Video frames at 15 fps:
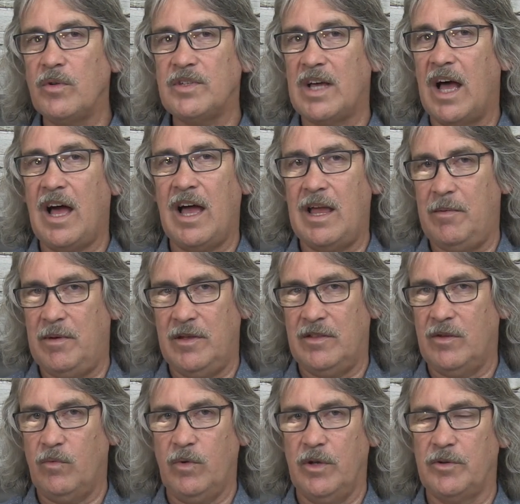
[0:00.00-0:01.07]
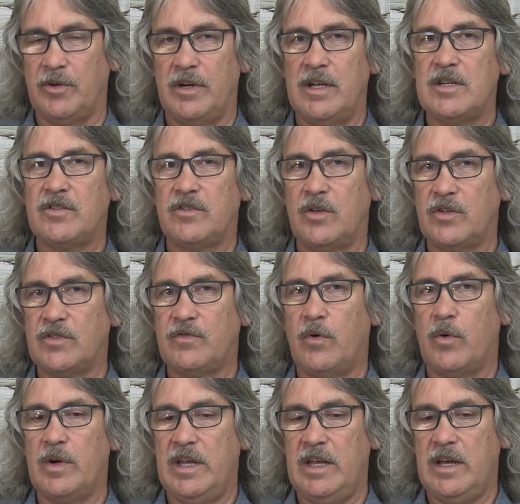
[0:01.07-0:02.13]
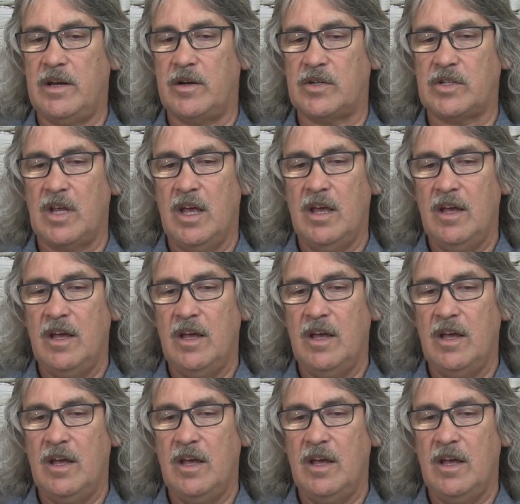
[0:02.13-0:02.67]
time in the wilderness, those 40 years.